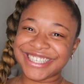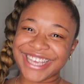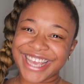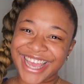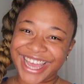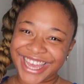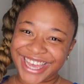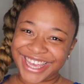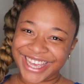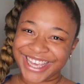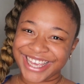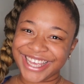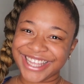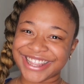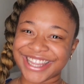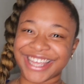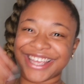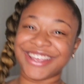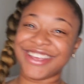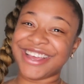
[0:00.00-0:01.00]

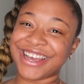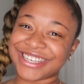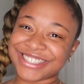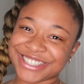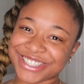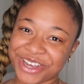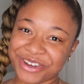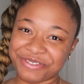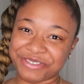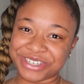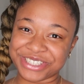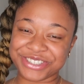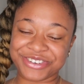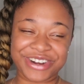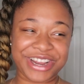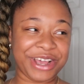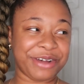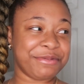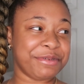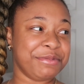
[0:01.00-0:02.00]
Yay! Thank you guys so much
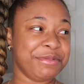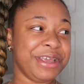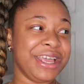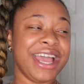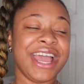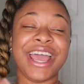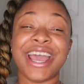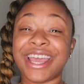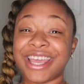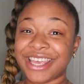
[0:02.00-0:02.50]
for helping me